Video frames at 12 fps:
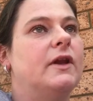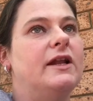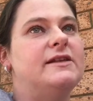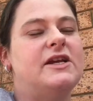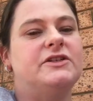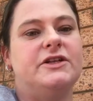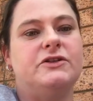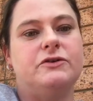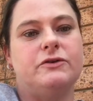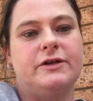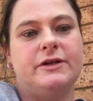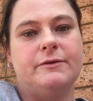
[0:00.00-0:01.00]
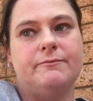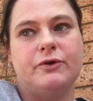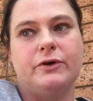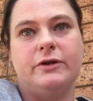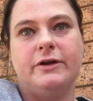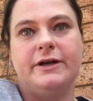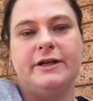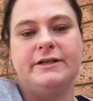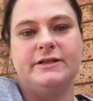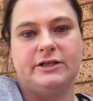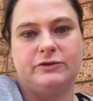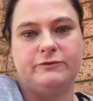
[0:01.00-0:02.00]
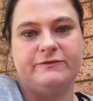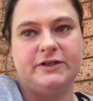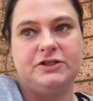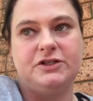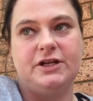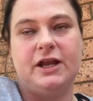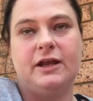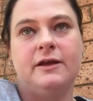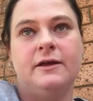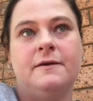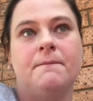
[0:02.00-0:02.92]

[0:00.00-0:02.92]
it's actually called borderline intellectual functioning.